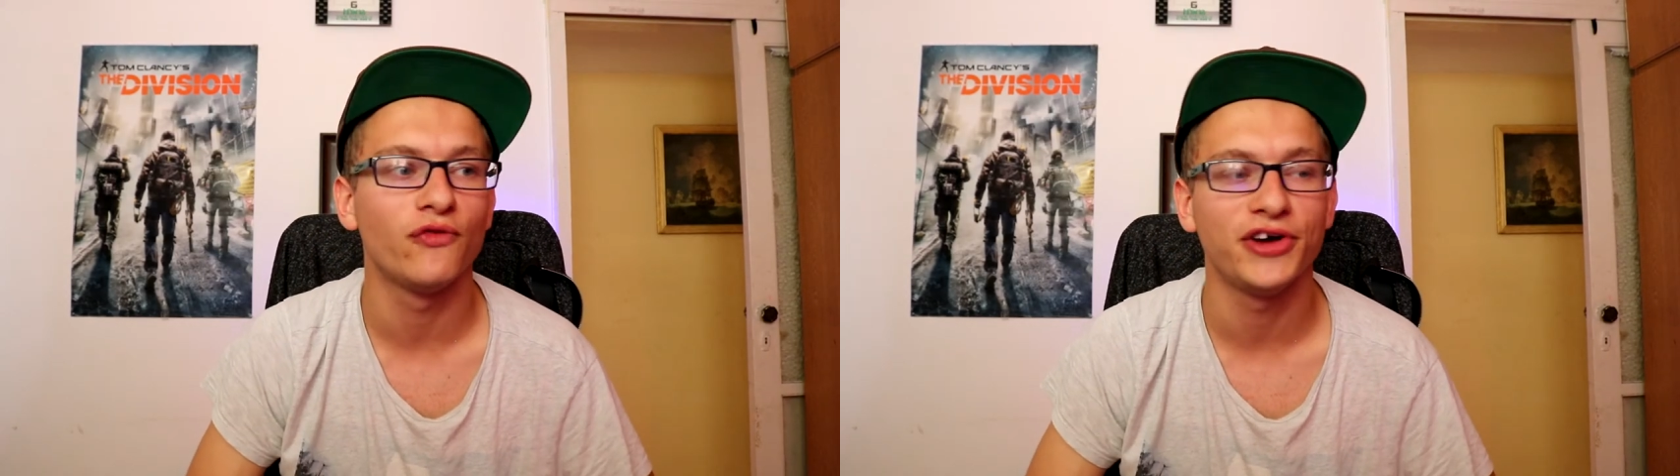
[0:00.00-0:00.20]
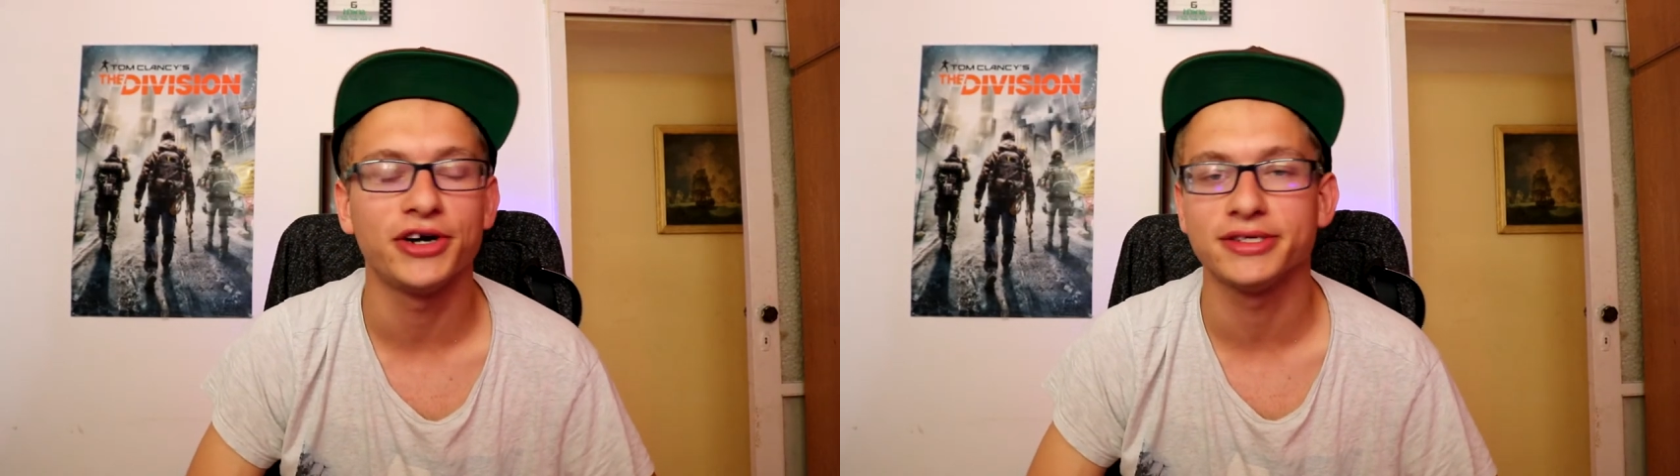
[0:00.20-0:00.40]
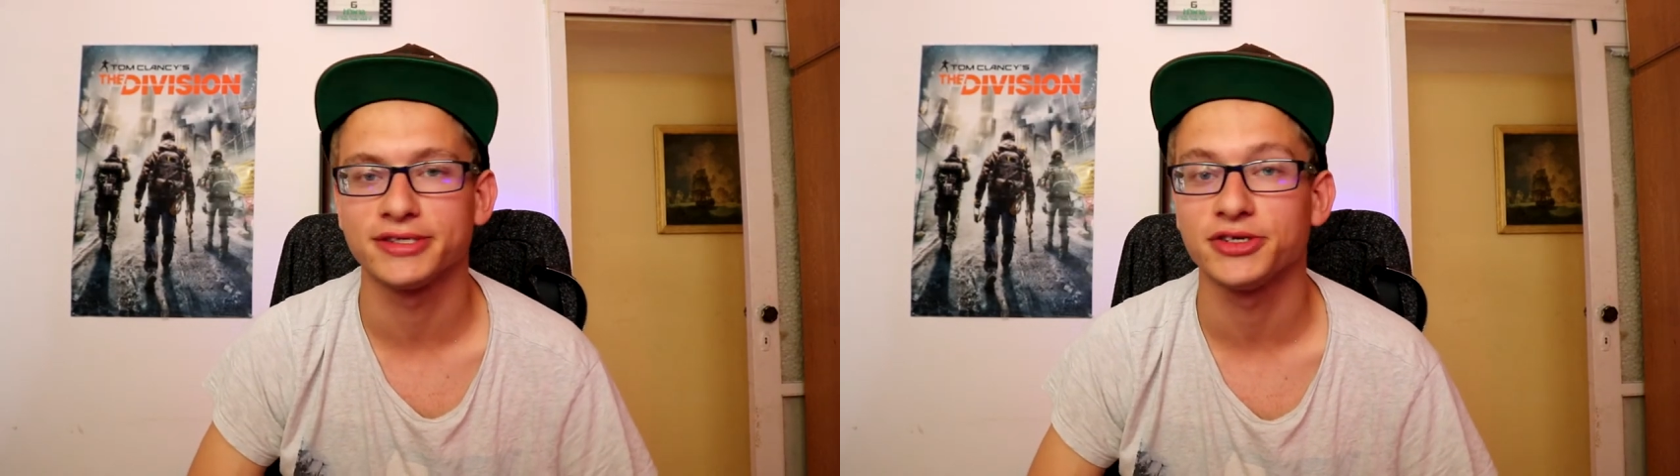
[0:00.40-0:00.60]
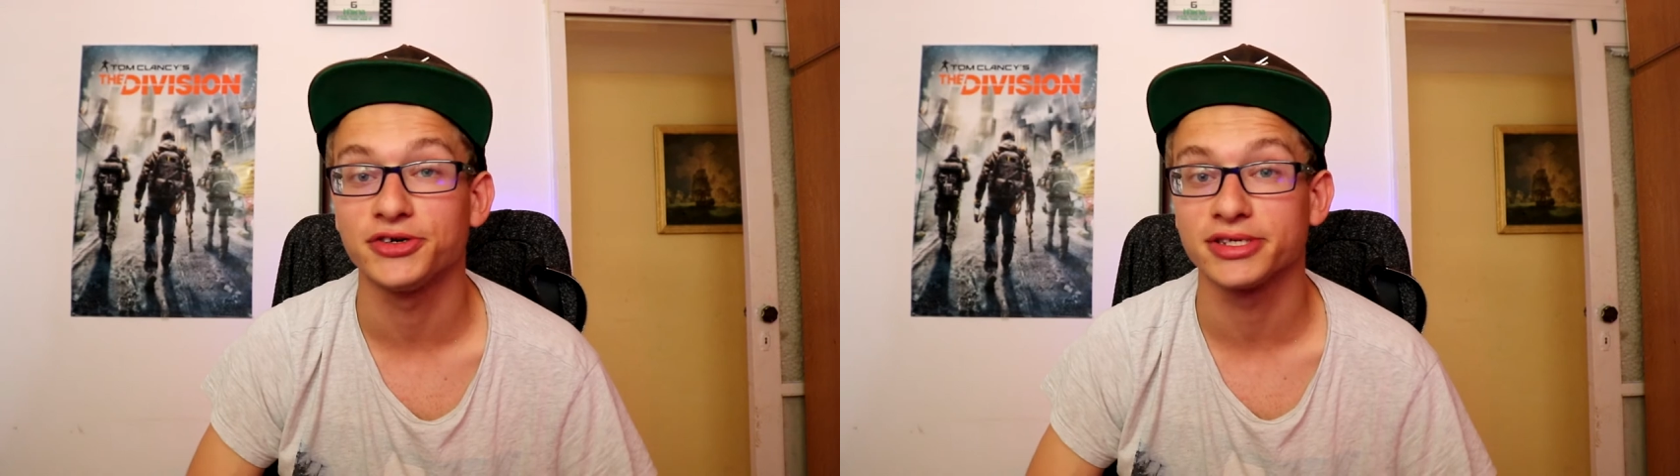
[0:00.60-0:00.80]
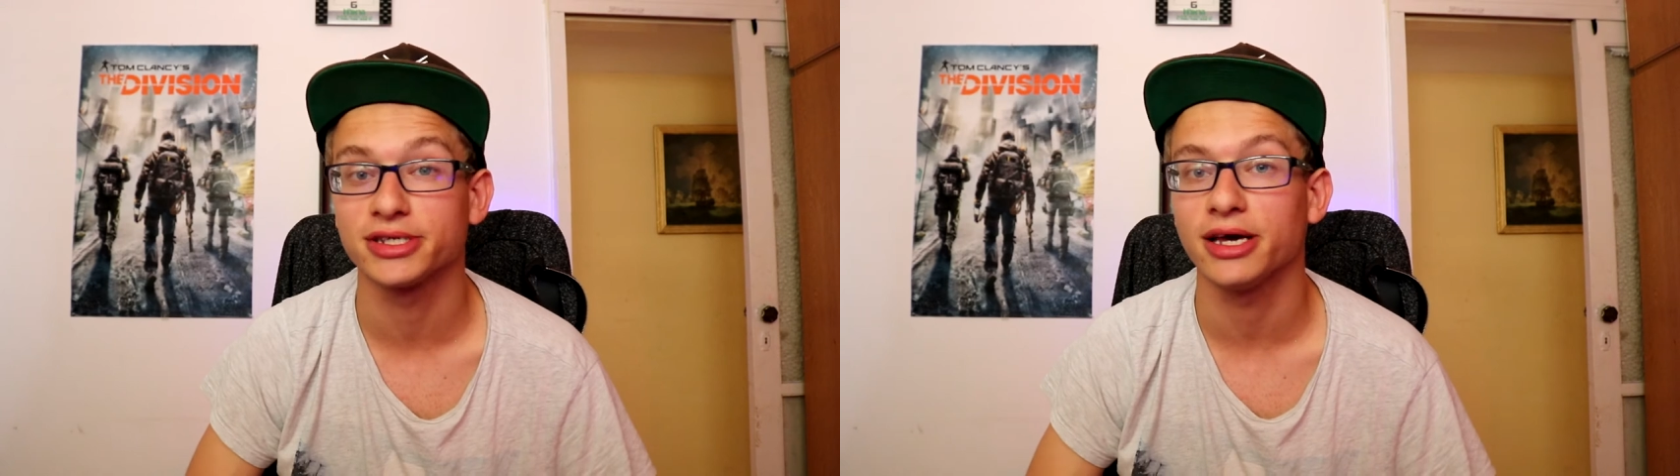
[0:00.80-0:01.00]
very
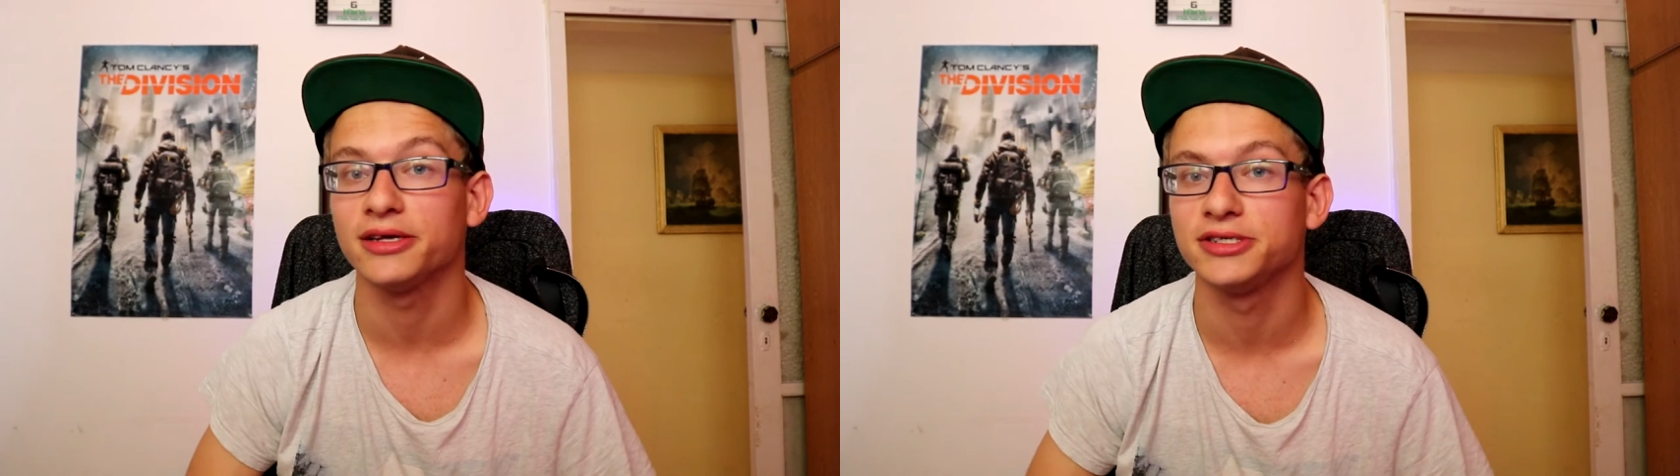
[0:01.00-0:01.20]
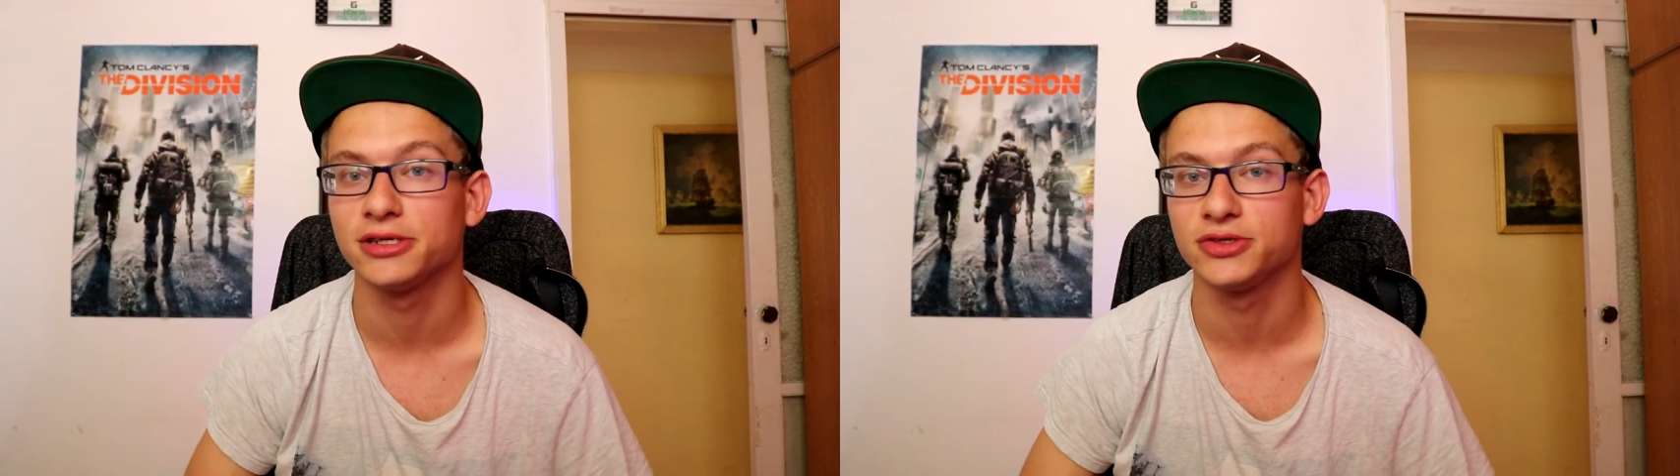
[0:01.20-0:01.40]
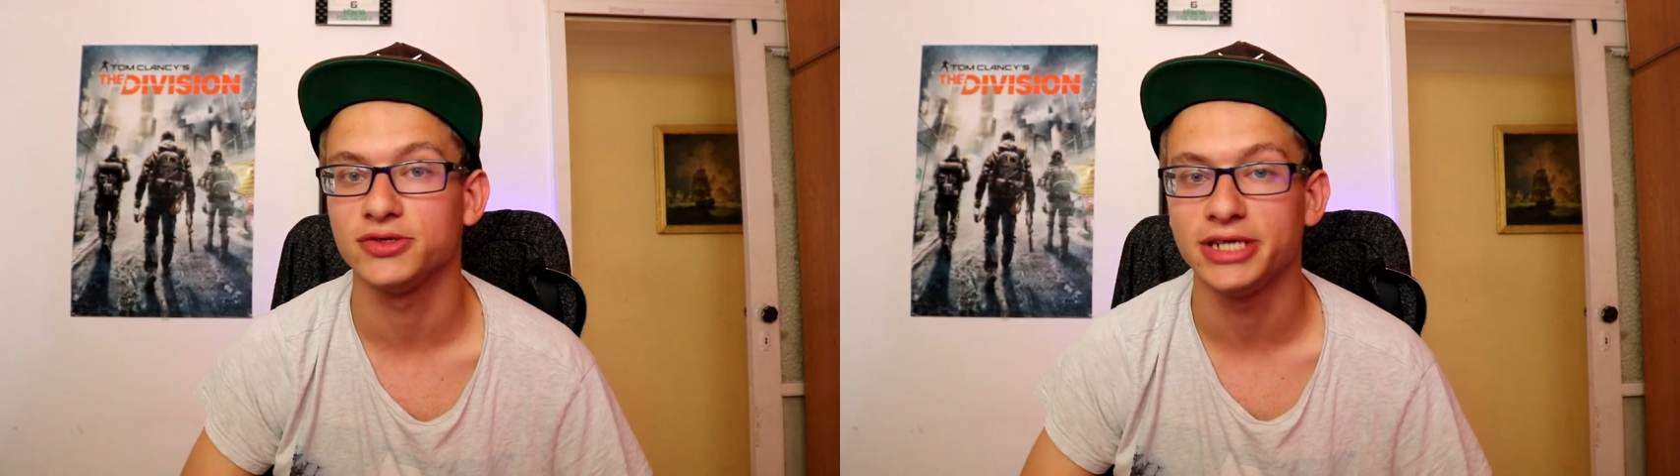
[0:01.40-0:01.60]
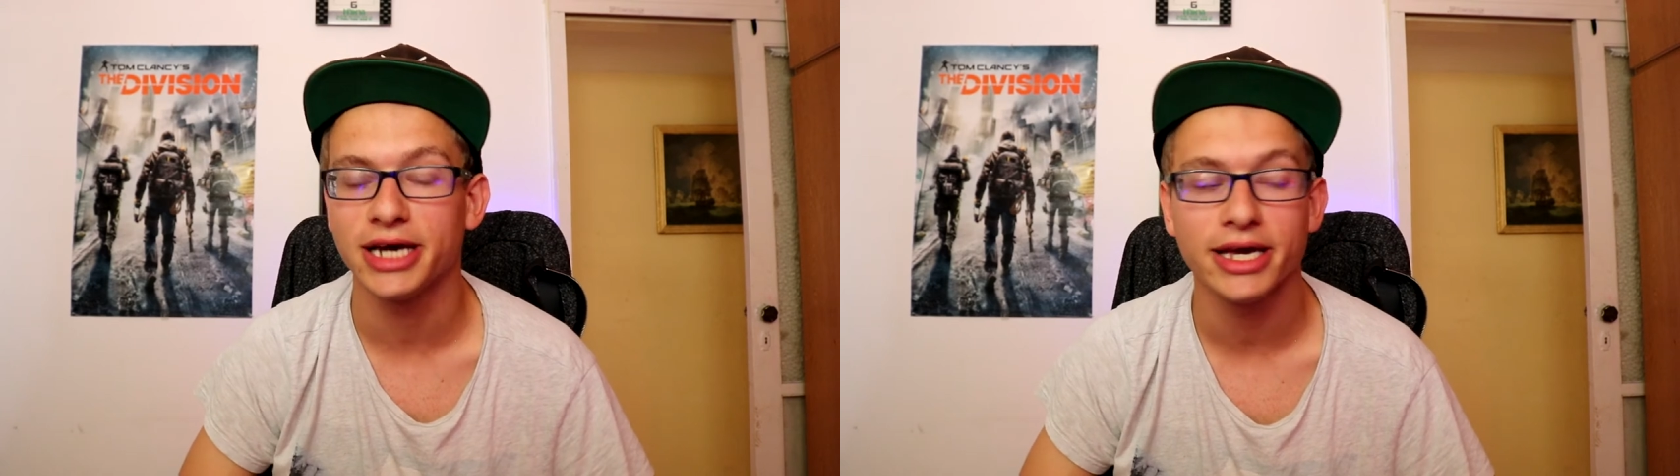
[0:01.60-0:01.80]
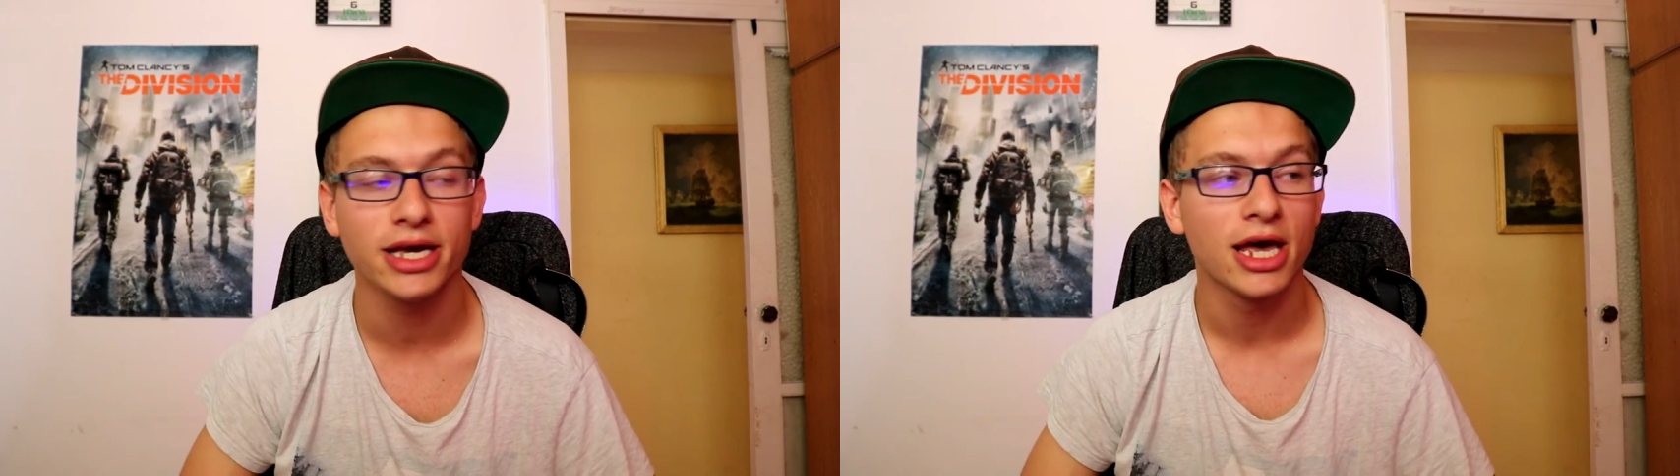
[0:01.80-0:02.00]
seriously until
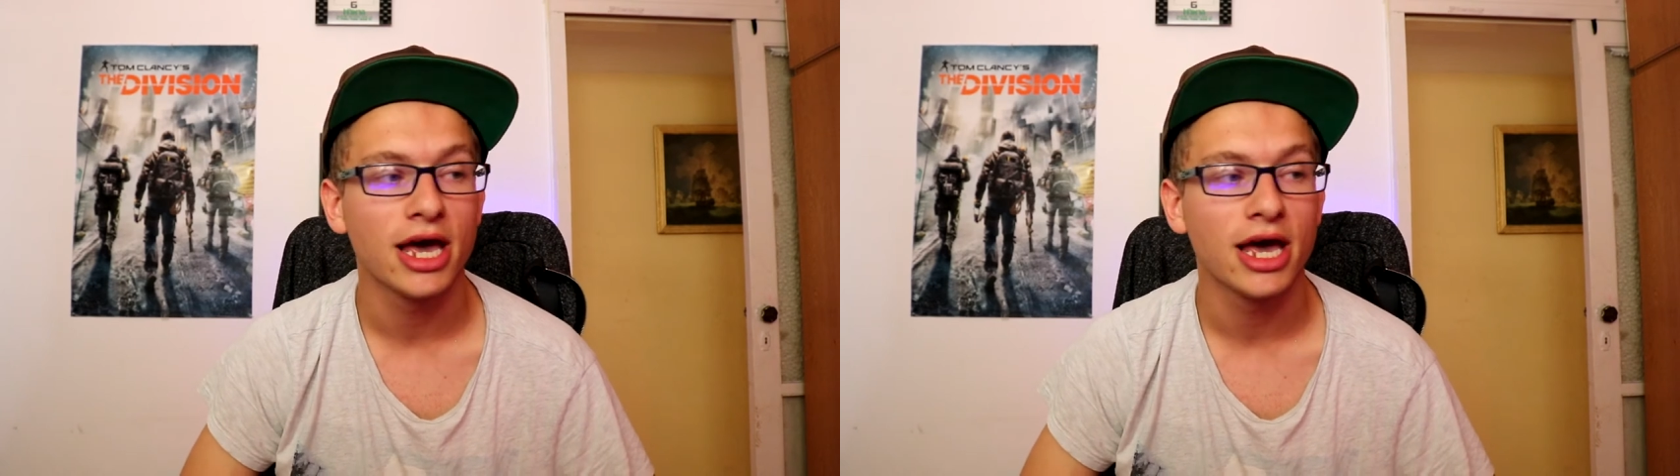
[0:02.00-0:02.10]
today.